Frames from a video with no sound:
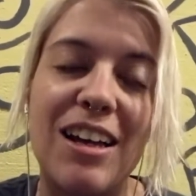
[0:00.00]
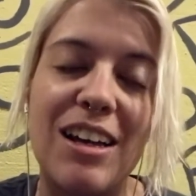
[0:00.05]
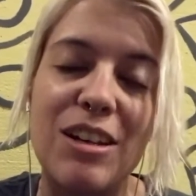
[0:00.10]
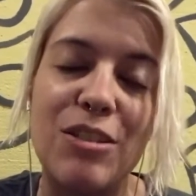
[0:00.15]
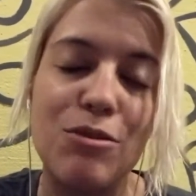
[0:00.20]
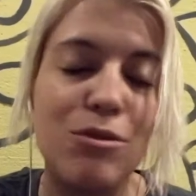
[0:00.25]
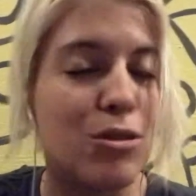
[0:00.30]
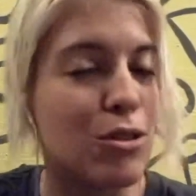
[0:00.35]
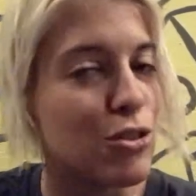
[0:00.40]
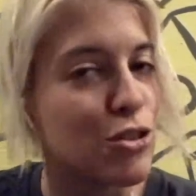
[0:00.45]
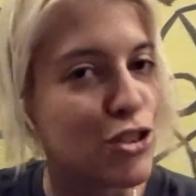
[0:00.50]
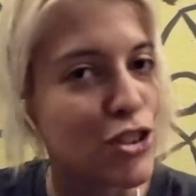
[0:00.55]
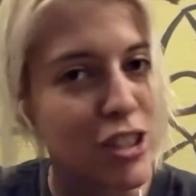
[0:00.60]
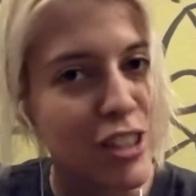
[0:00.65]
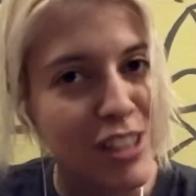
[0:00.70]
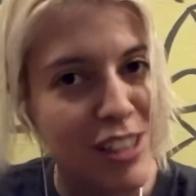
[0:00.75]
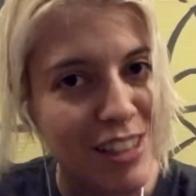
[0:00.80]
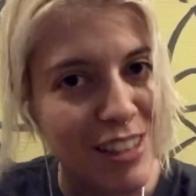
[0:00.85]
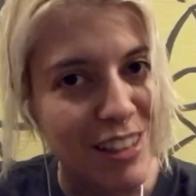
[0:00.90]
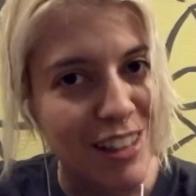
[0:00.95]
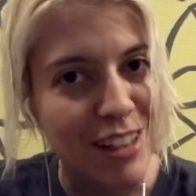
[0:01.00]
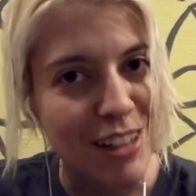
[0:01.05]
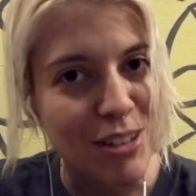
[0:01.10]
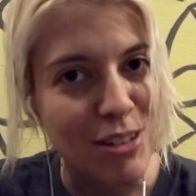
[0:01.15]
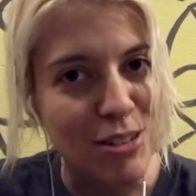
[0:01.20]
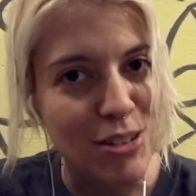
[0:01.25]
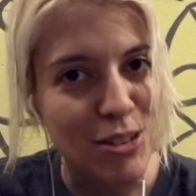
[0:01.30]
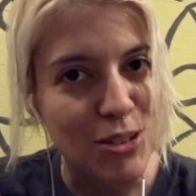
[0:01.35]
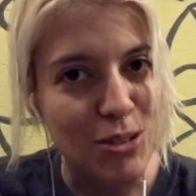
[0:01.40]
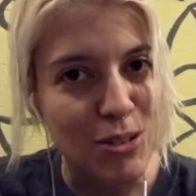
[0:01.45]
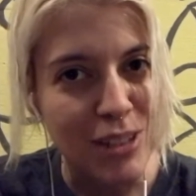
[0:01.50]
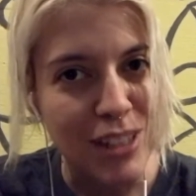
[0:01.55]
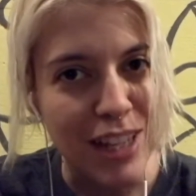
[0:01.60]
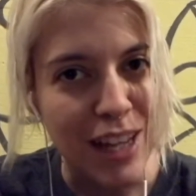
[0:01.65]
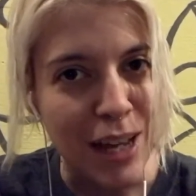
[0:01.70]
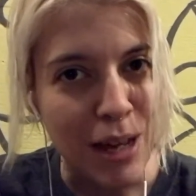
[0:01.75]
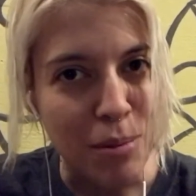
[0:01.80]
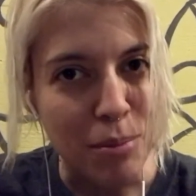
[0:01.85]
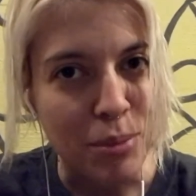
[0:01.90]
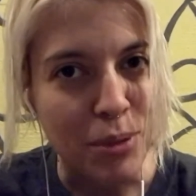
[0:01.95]
Unfortunately, that's only
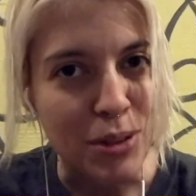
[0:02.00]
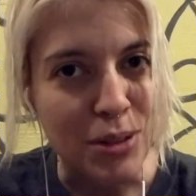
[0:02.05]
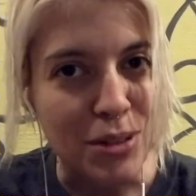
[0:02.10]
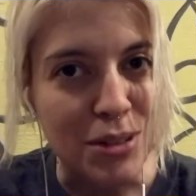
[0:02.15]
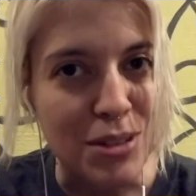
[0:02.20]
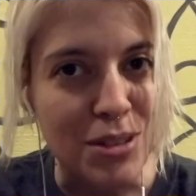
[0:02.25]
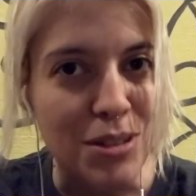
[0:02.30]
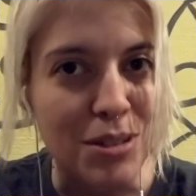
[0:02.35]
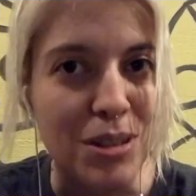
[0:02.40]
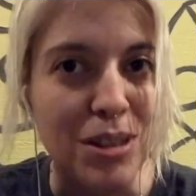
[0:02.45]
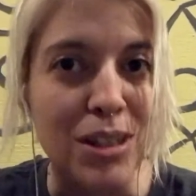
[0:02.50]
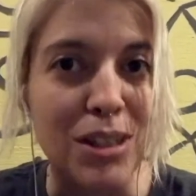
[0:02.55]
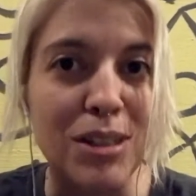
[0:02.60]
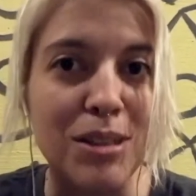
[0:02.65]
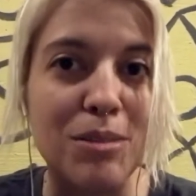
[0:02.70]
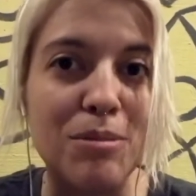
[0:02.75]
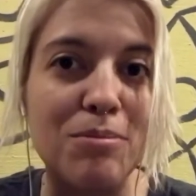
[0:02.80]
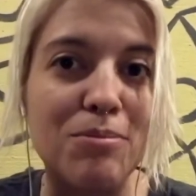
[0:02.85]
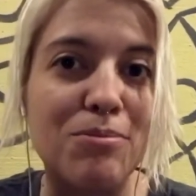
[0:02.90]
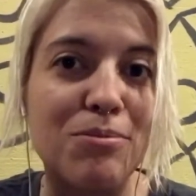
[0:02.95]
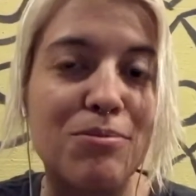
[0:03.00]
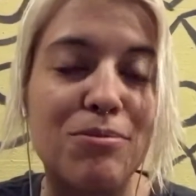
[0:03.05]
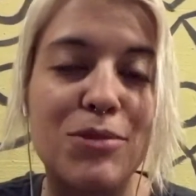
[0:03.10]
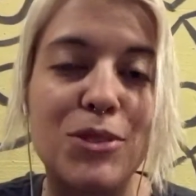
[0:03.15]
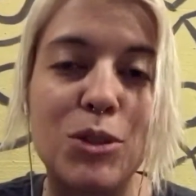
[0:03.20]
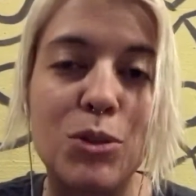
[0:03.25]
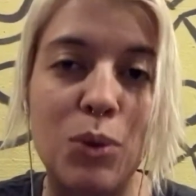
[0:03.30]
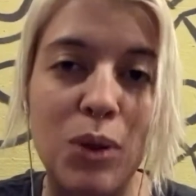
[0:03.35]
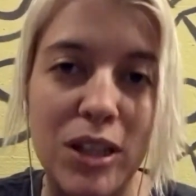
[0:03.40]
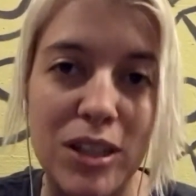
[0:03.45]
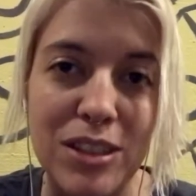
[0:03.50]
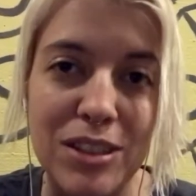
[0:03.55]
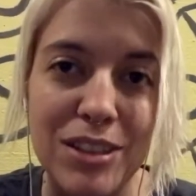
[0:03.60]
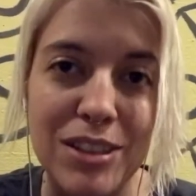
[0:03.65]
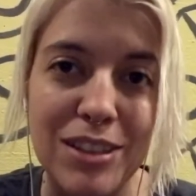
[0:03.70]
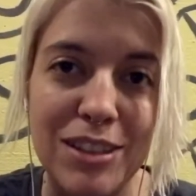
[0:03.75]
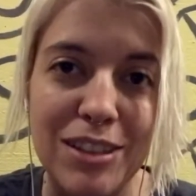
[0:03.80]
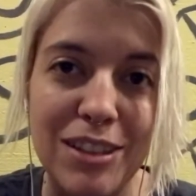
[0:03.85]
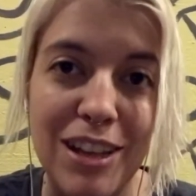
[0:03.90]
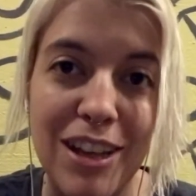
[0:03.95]
happened
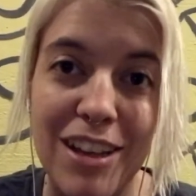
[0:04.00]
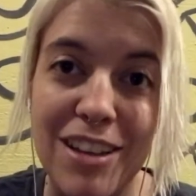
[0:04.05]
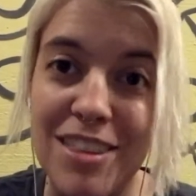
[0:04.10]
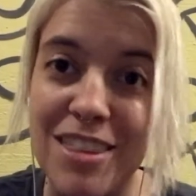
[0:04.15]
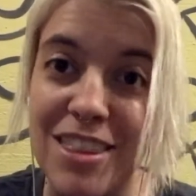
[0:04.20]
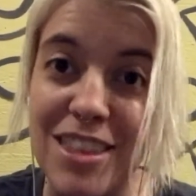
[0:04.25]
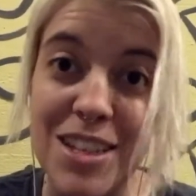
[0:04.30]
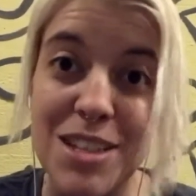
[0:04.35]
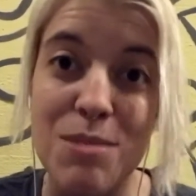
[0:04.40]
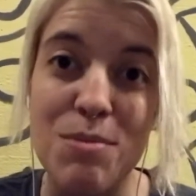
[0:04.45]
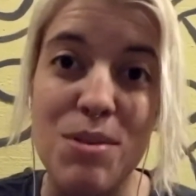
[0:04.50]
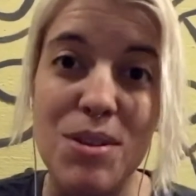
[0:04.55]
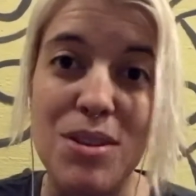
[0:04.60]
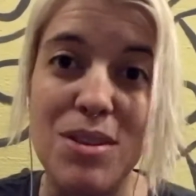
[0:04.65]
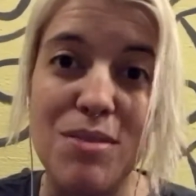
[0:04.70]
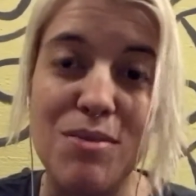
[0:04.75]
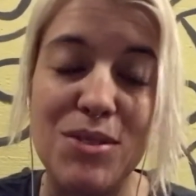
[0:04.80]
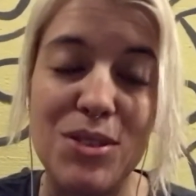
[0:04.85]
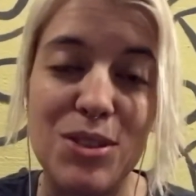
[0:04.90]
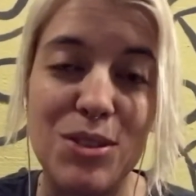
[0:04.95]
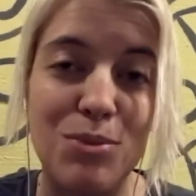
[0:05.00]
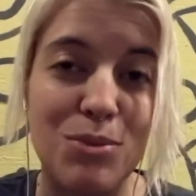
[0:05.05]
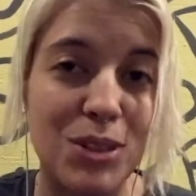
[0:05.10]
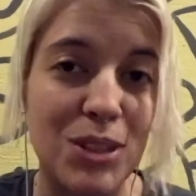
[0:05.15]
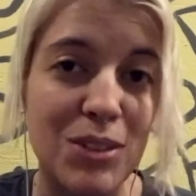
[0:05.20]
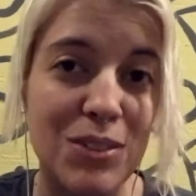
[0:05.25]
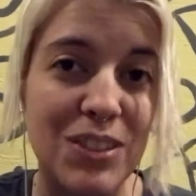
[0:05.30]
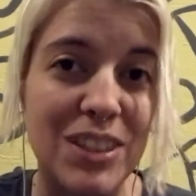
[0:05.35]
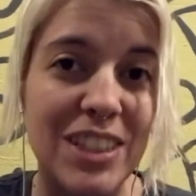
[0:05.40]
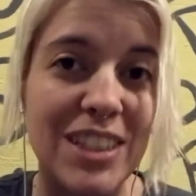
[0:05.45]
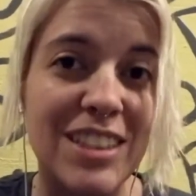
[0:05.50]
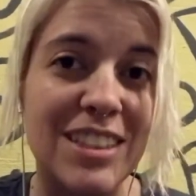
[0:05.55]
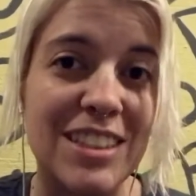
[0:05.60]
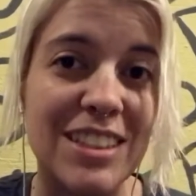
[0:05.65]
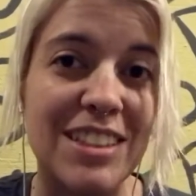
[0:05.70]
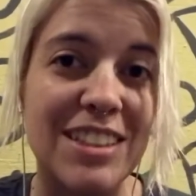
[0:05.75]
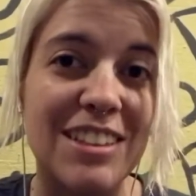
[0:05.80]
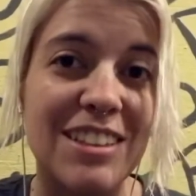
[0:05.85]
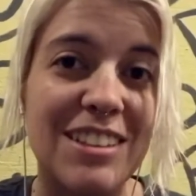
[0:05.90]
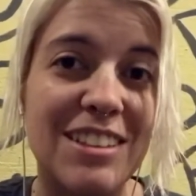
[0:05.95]
twice, and this month was one of these,
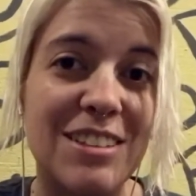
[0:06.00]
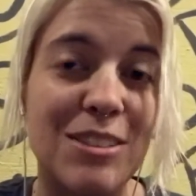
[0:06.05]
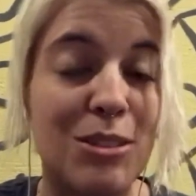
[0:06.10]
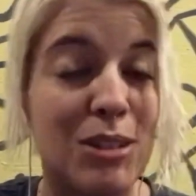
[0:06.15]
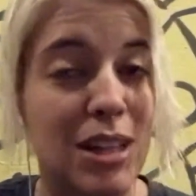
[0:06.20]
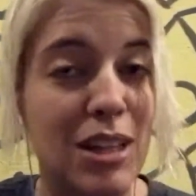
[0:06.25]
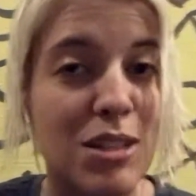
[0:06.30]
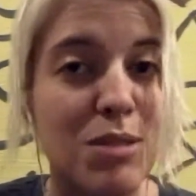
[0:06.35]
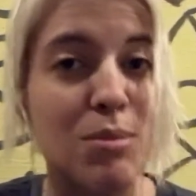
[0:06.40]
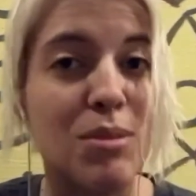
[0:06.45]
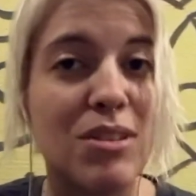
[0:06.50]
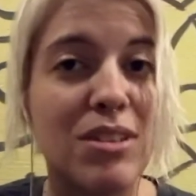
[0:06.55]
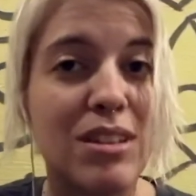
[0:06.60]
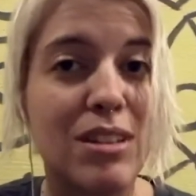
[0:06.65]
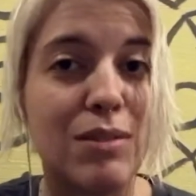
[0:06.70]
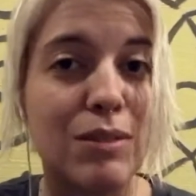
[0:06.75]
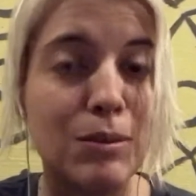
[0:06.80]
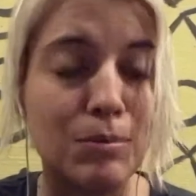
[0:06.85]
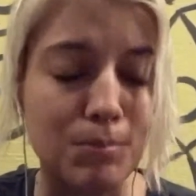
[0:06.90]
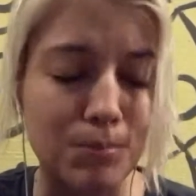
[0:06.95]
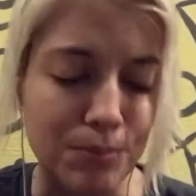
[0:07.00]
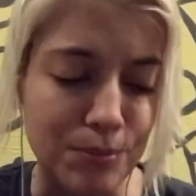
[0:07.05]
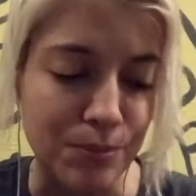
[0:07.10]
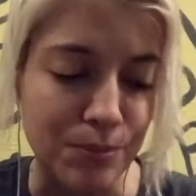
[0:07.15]
or last month even,